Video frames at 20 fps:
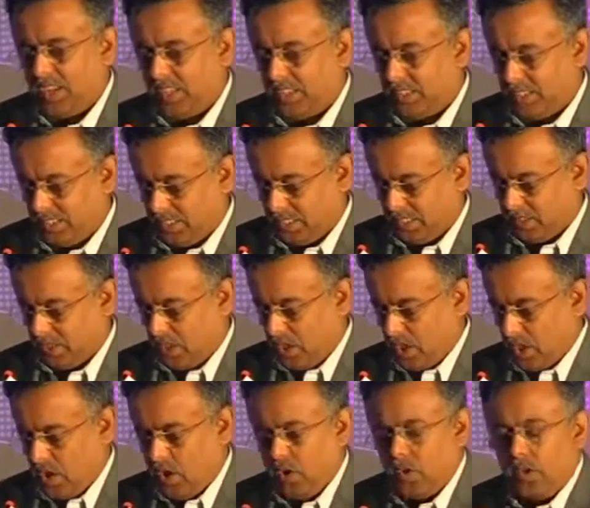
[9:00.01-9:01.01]
And
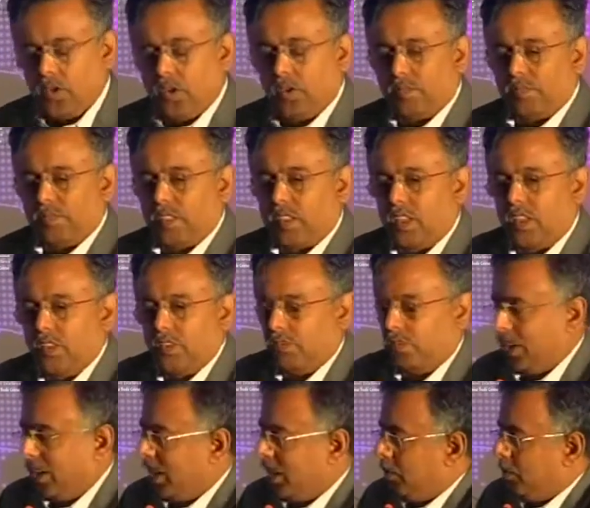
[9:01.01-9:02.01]

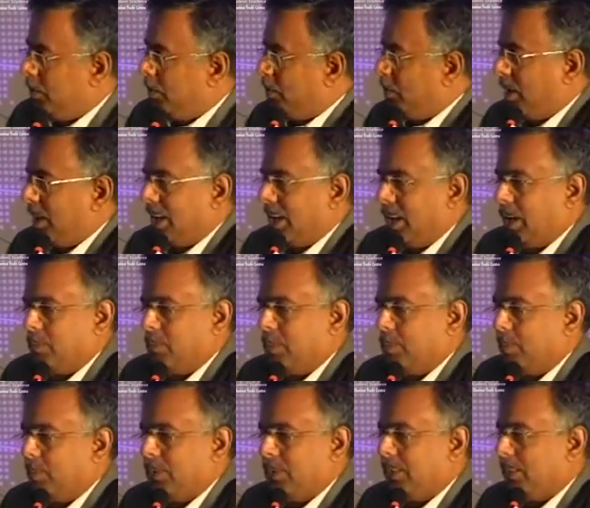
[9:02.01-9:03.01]
Finally, before I wrap
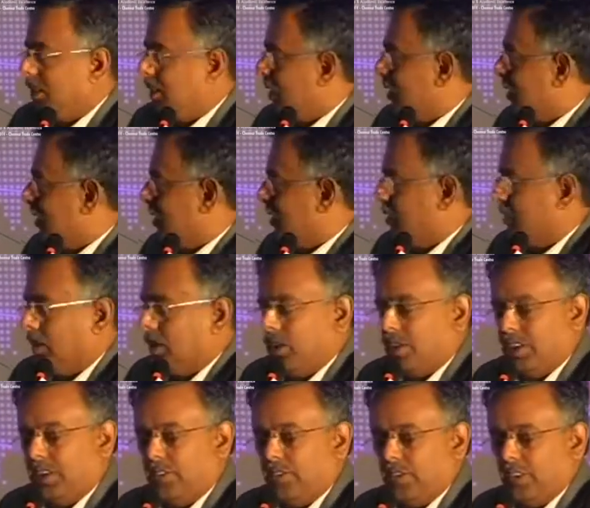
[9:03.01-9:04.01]
up uh, uh,
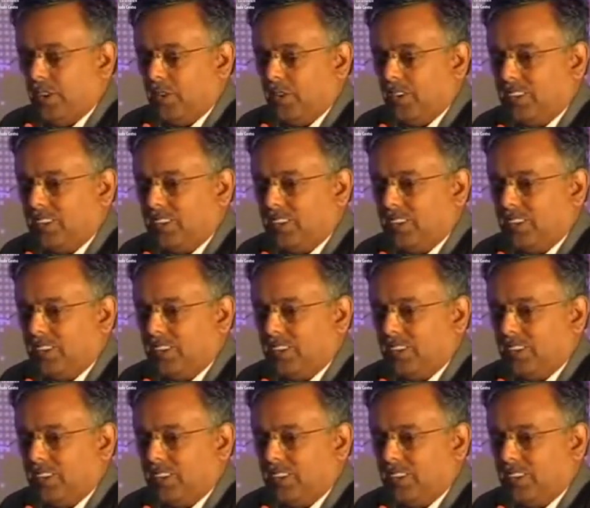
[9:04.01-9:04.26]
uh, for the